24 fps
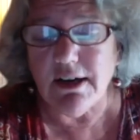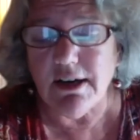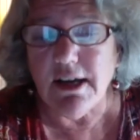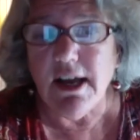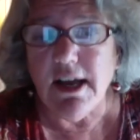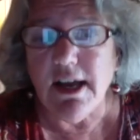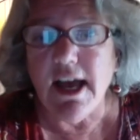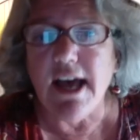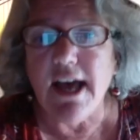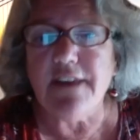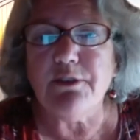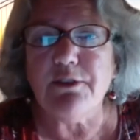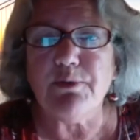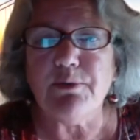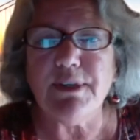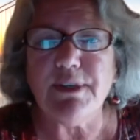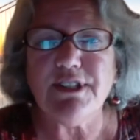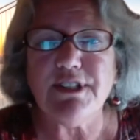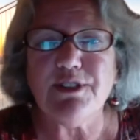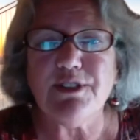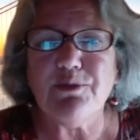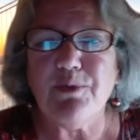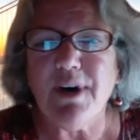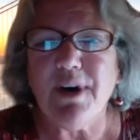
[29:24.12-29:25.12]
and the
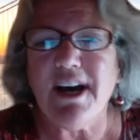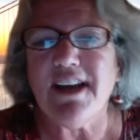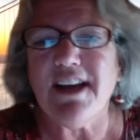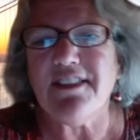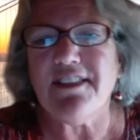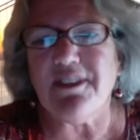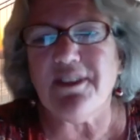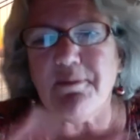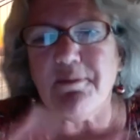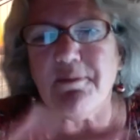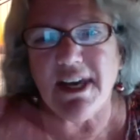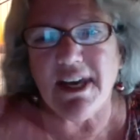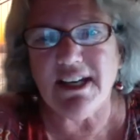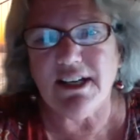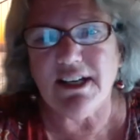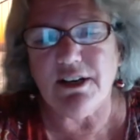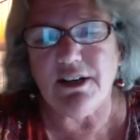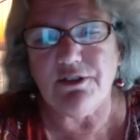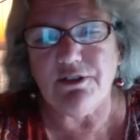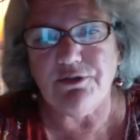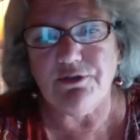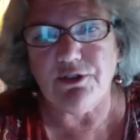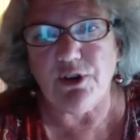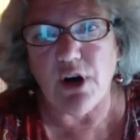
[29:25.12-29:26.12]
reason why the
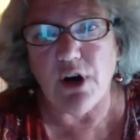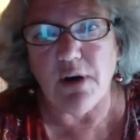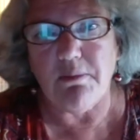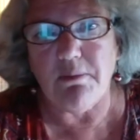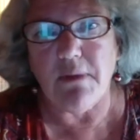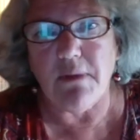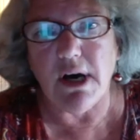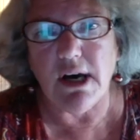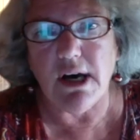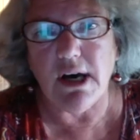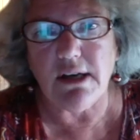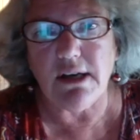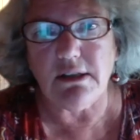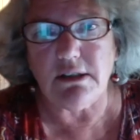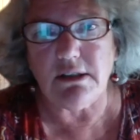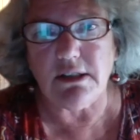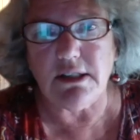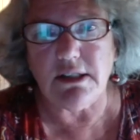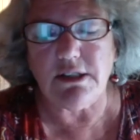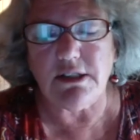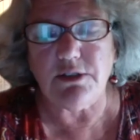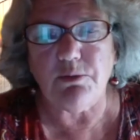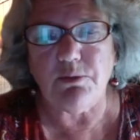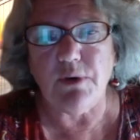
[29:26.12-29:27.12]
Medicare for All model
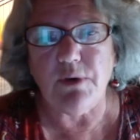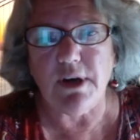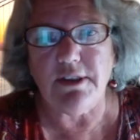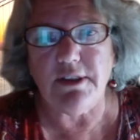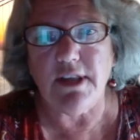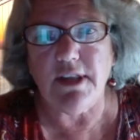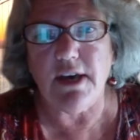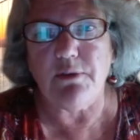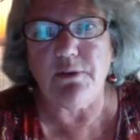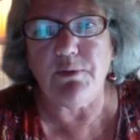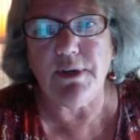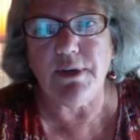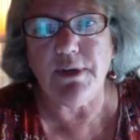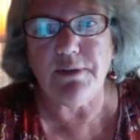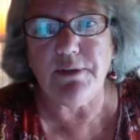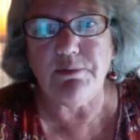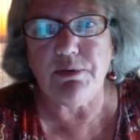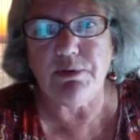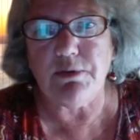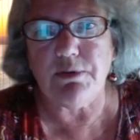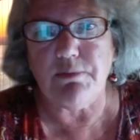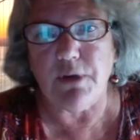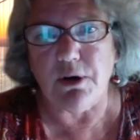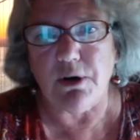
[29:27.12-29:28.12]
is one that we
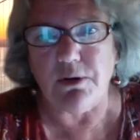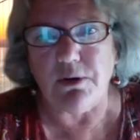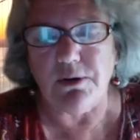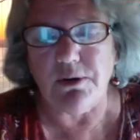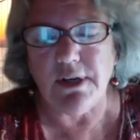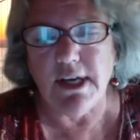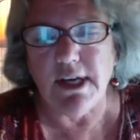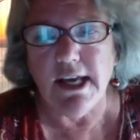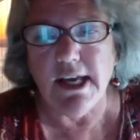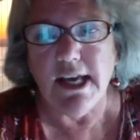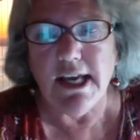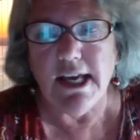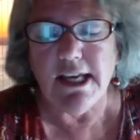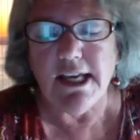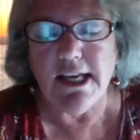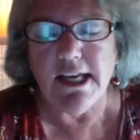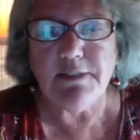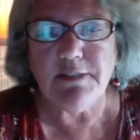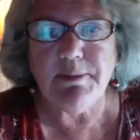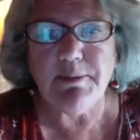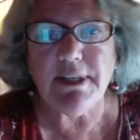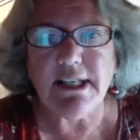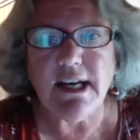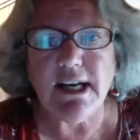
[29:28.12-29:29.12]
promote, is
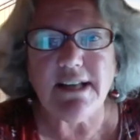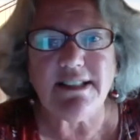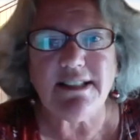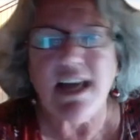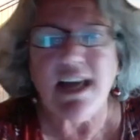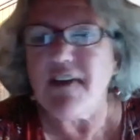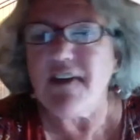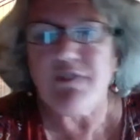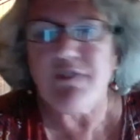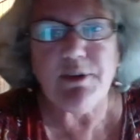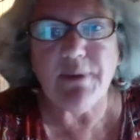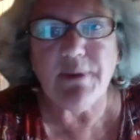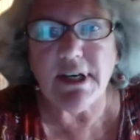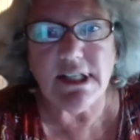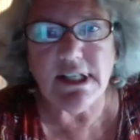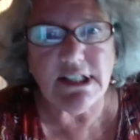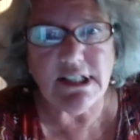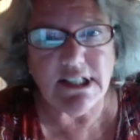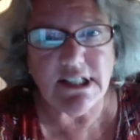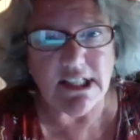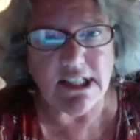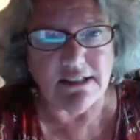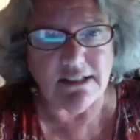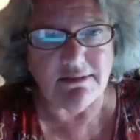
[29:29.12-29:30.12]
because everybody's
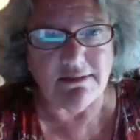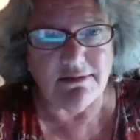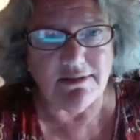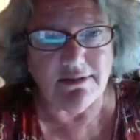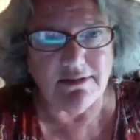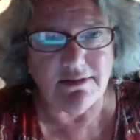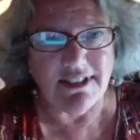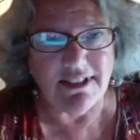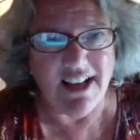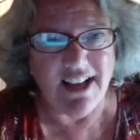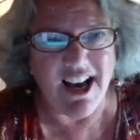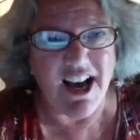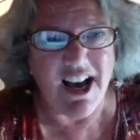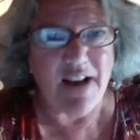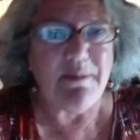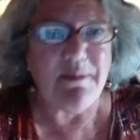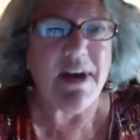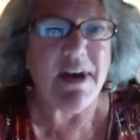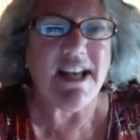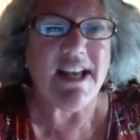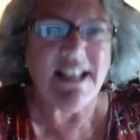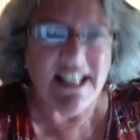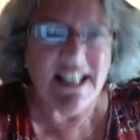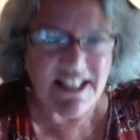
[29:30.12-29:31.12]
in.
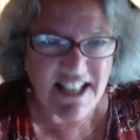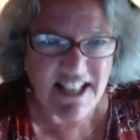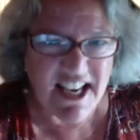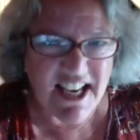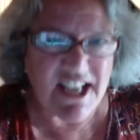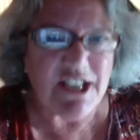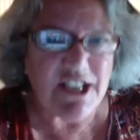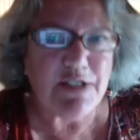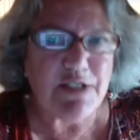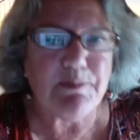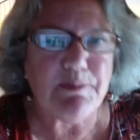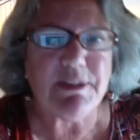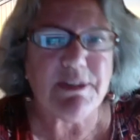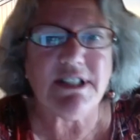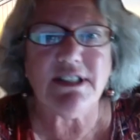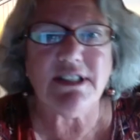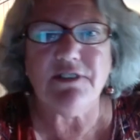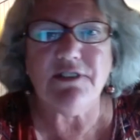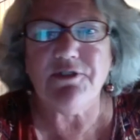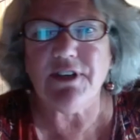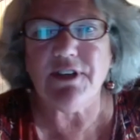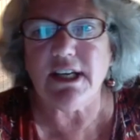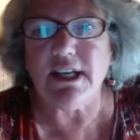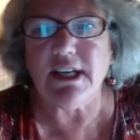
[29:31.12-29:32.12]
It is age
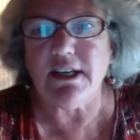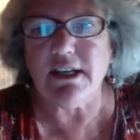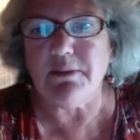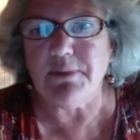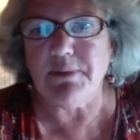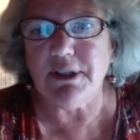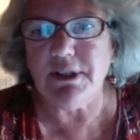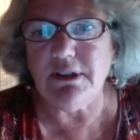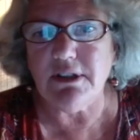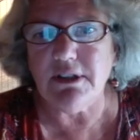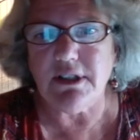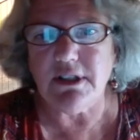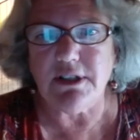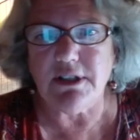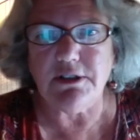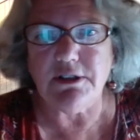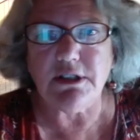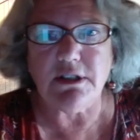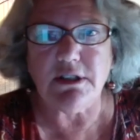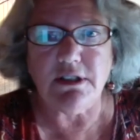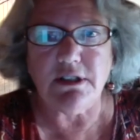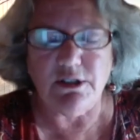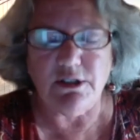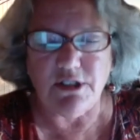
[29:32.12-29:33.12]
specific and ability,
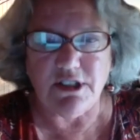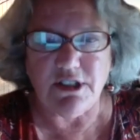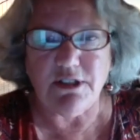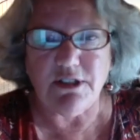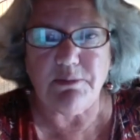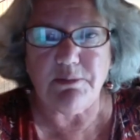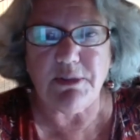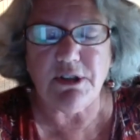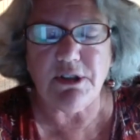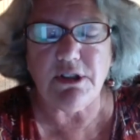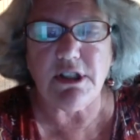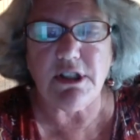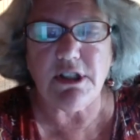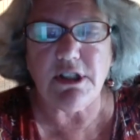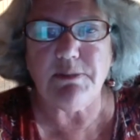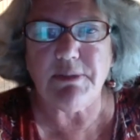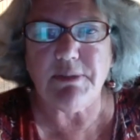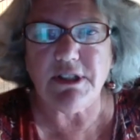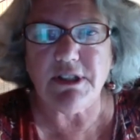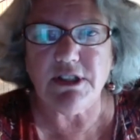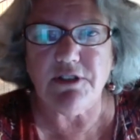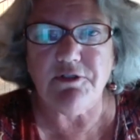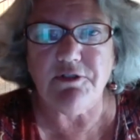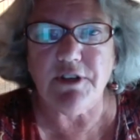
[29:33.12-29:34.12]
disability
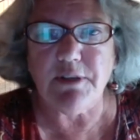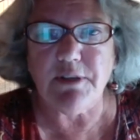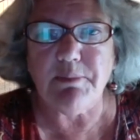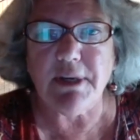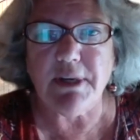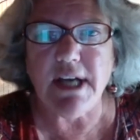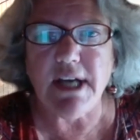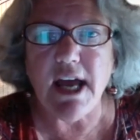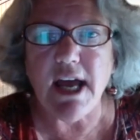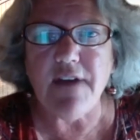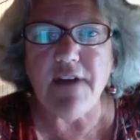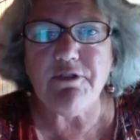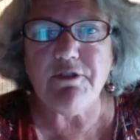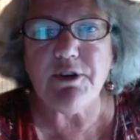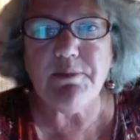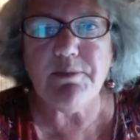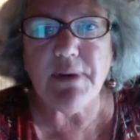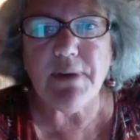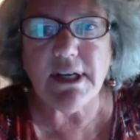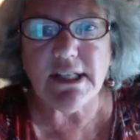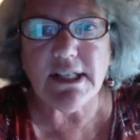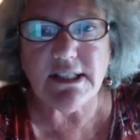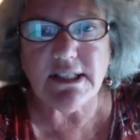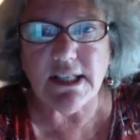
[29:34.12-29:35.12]
specific, but
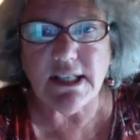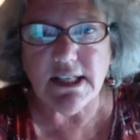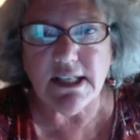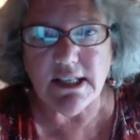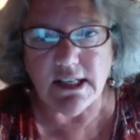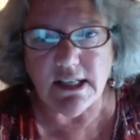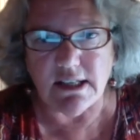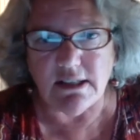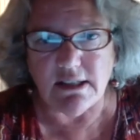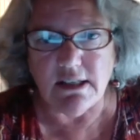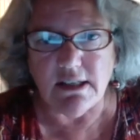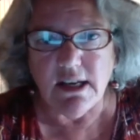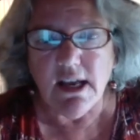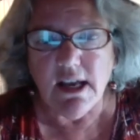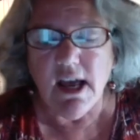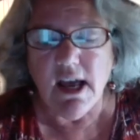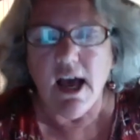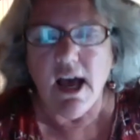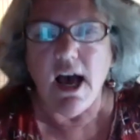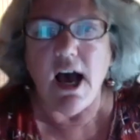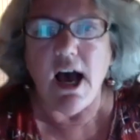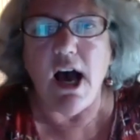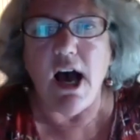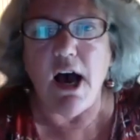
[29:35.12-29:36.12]
everybody's in,
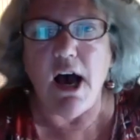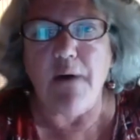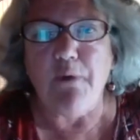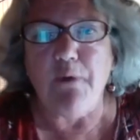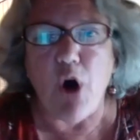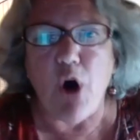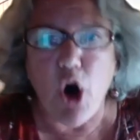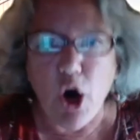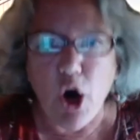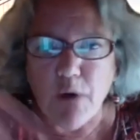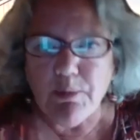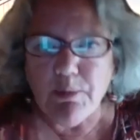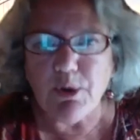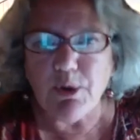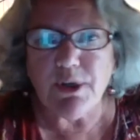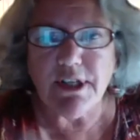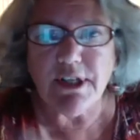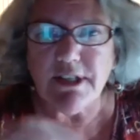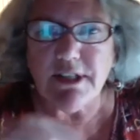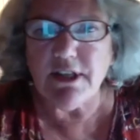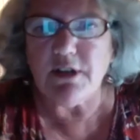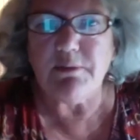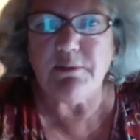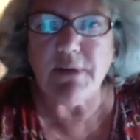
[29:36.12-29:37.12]
all
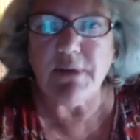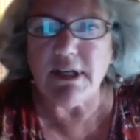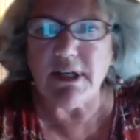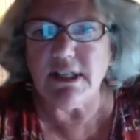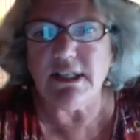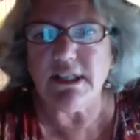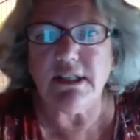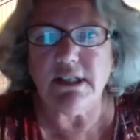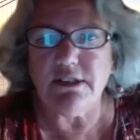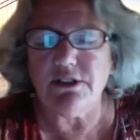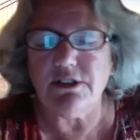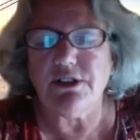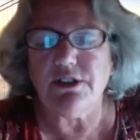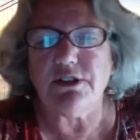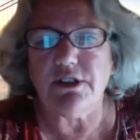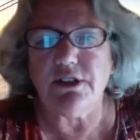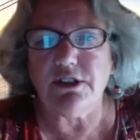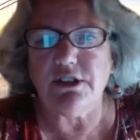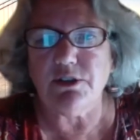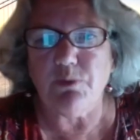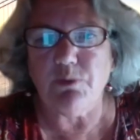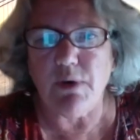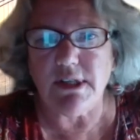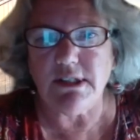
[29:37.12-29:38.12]
putting their money into
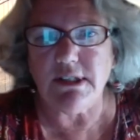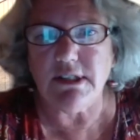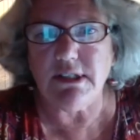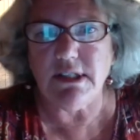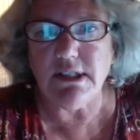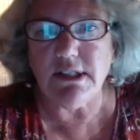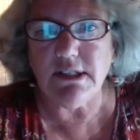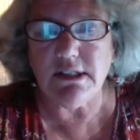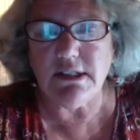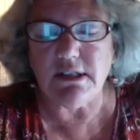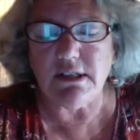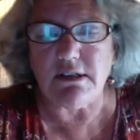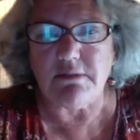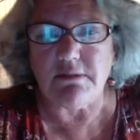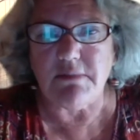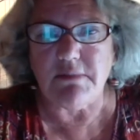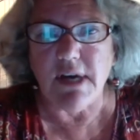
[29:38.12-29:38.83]
this one system.